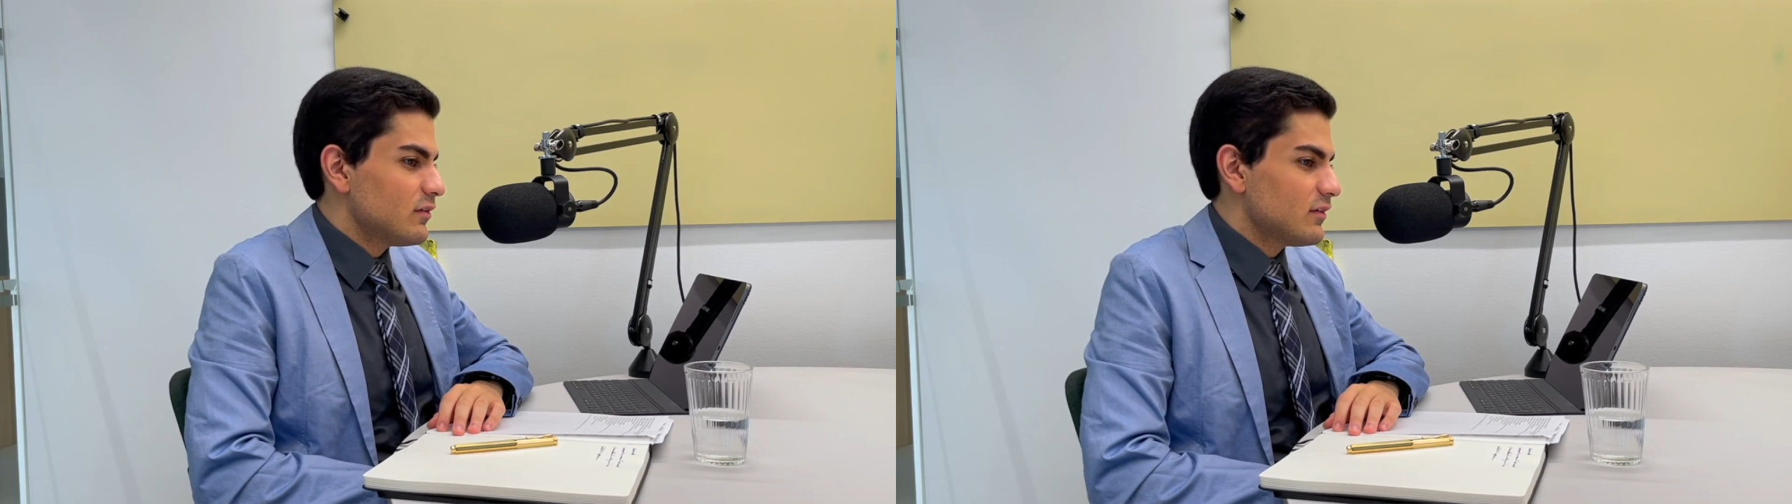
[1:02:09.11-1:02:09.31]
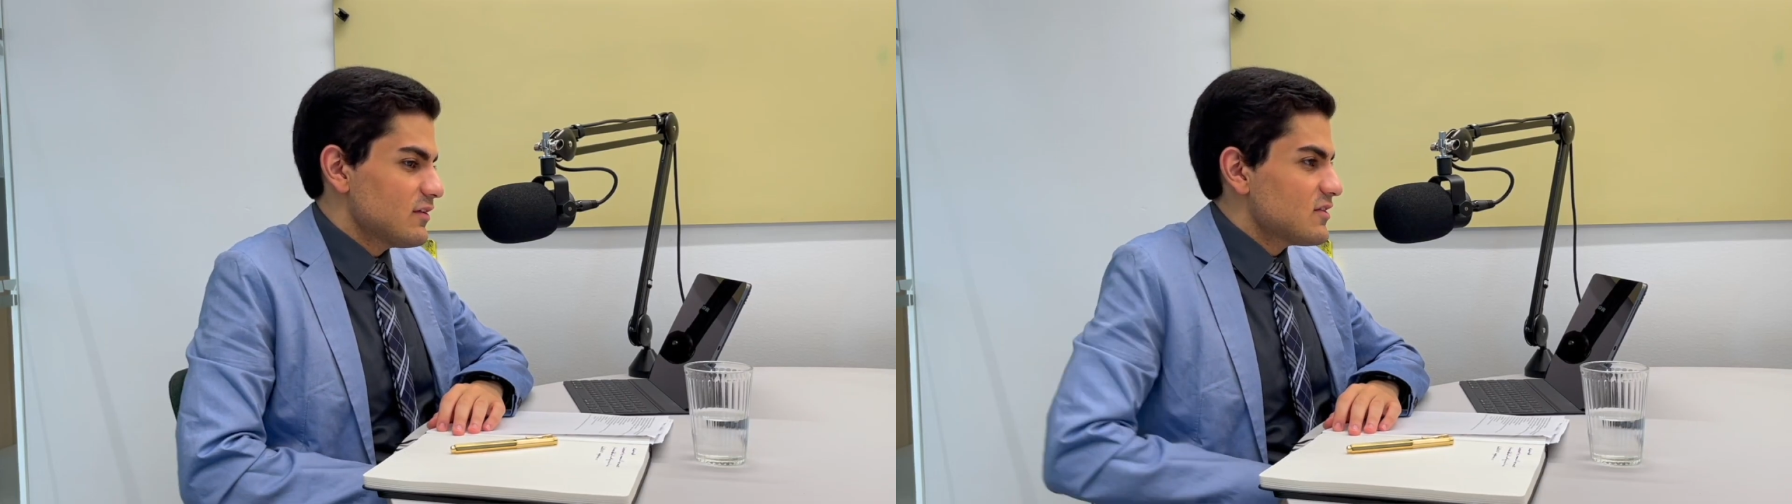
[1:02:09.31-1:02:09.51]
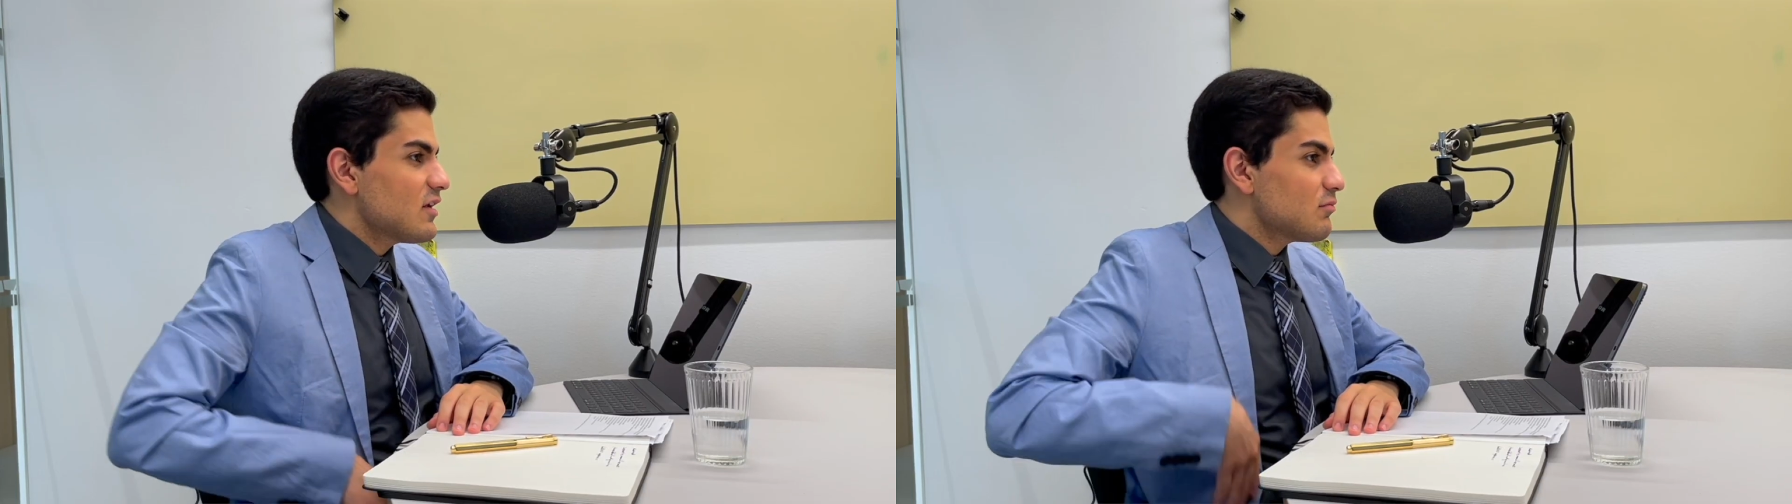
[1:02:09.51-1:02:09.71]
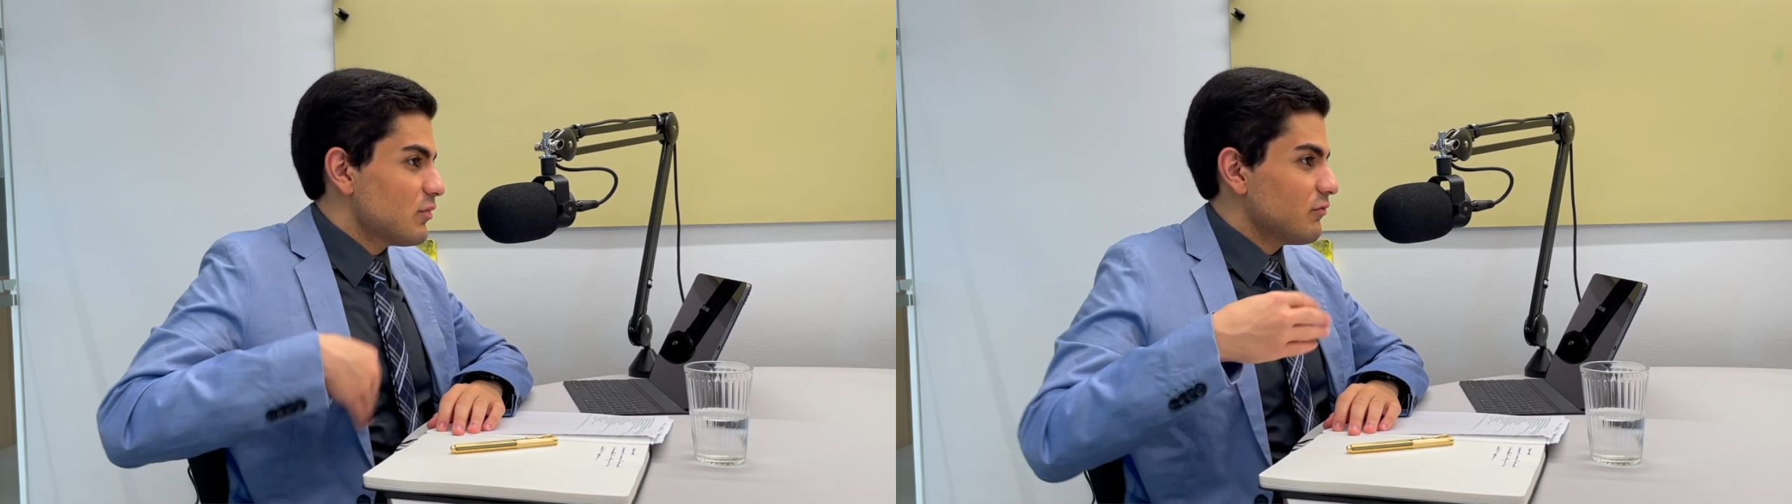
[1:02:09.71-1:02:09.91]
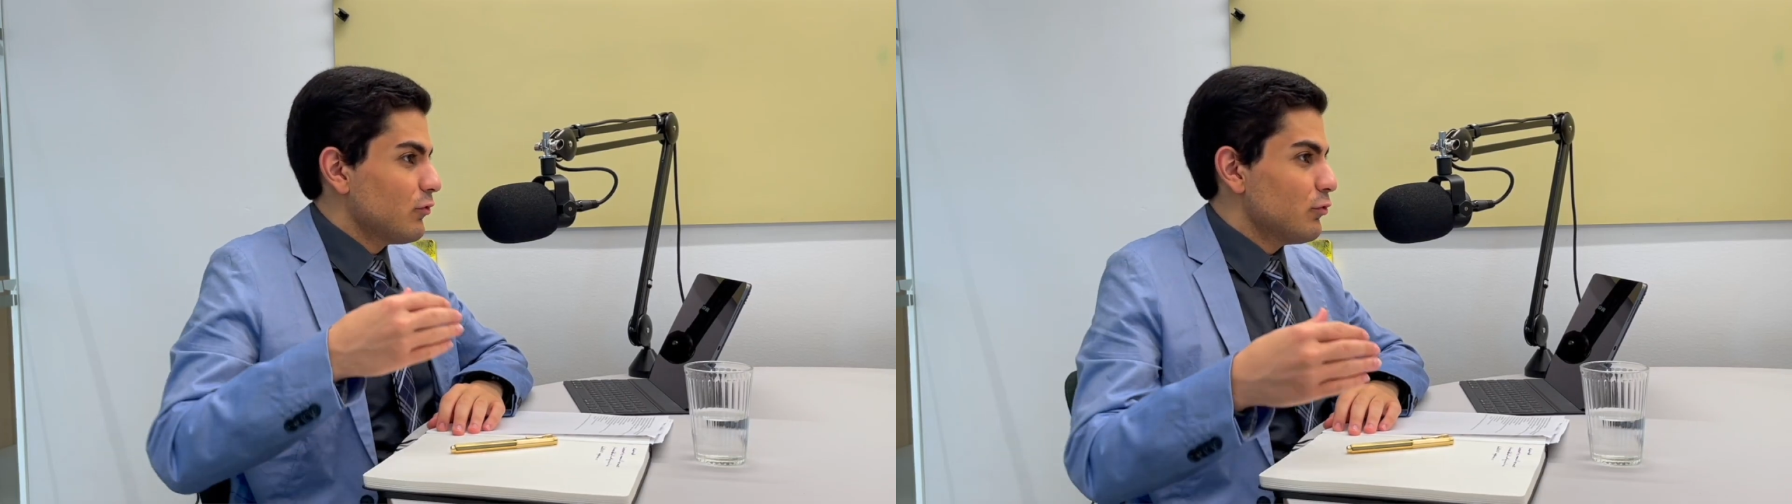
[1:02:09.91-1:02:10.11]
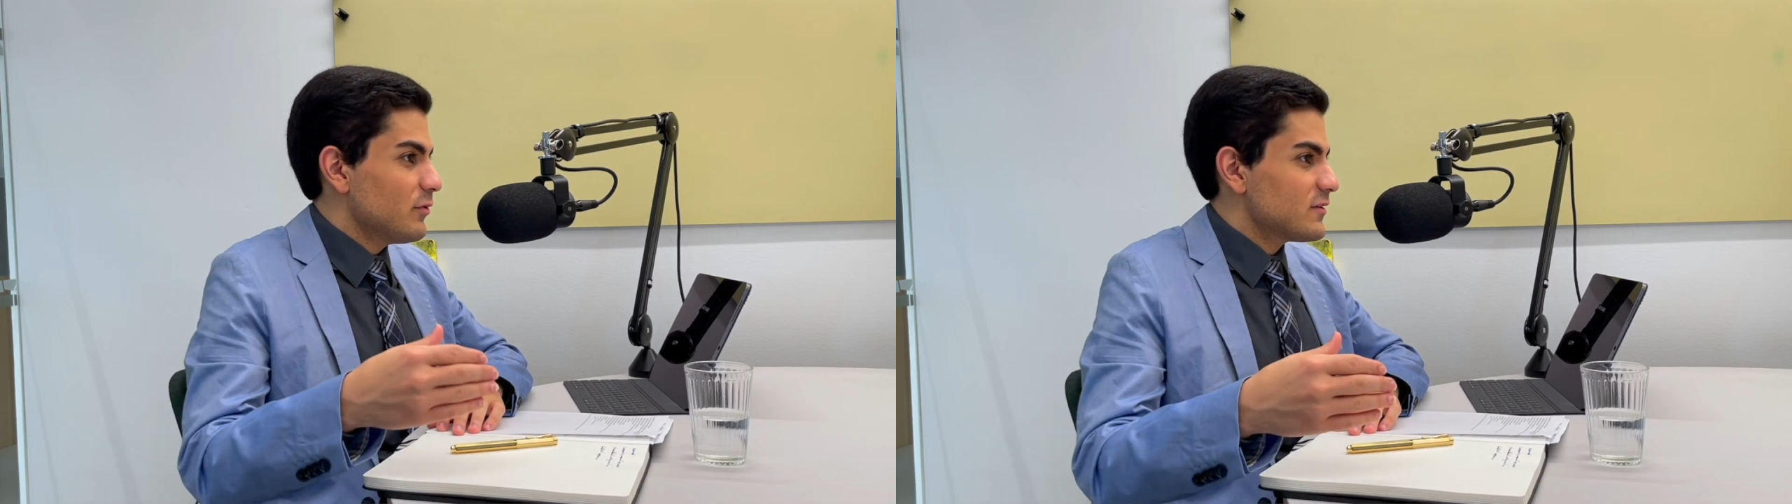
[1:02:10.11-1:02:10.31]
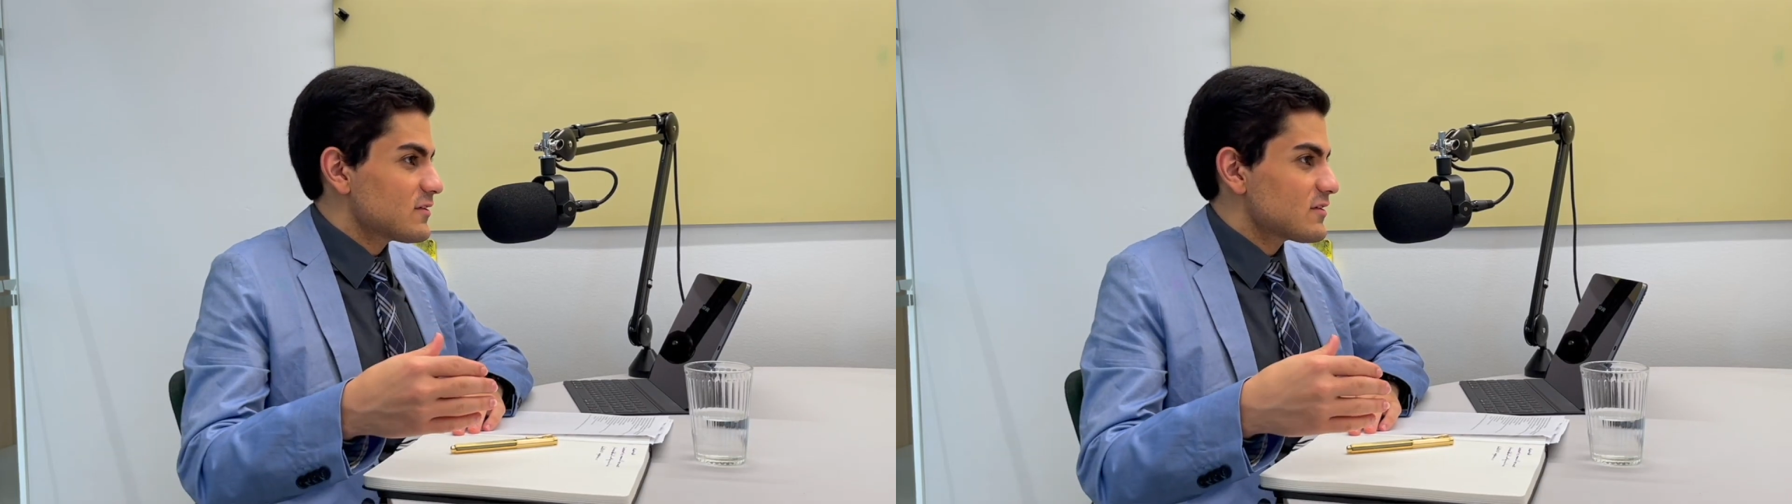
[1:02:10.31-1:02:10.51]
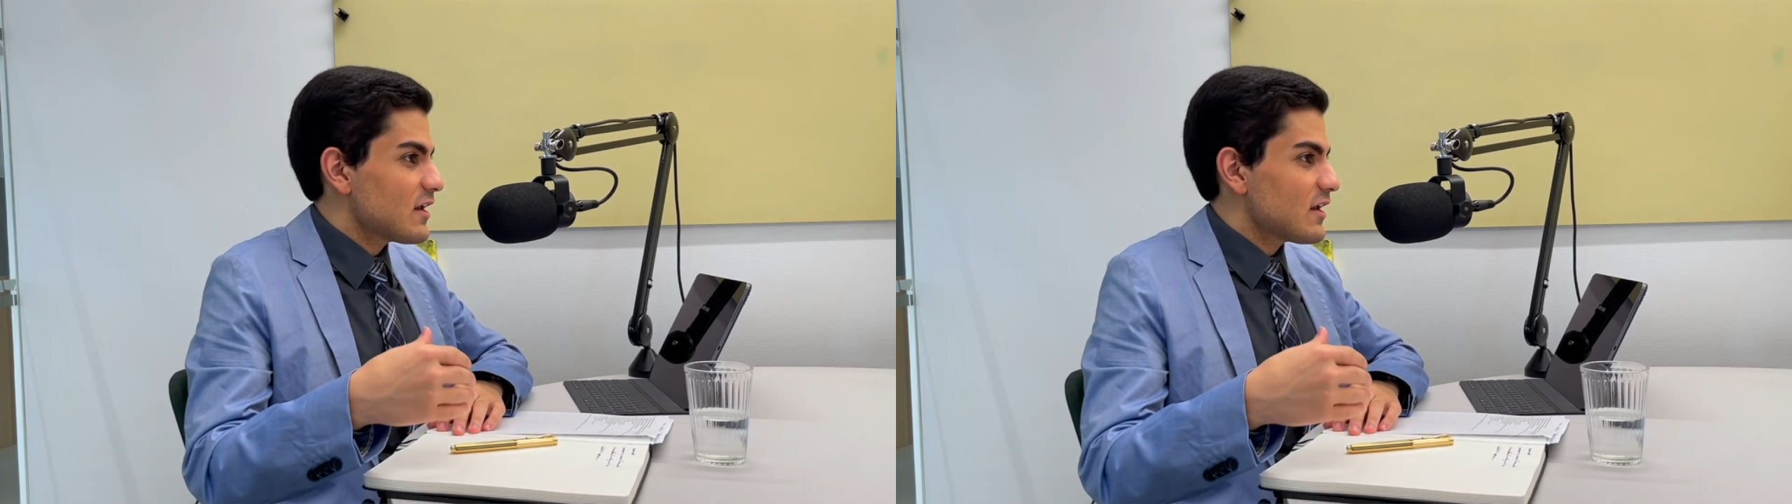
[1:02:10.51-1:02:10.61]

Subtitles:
the same performance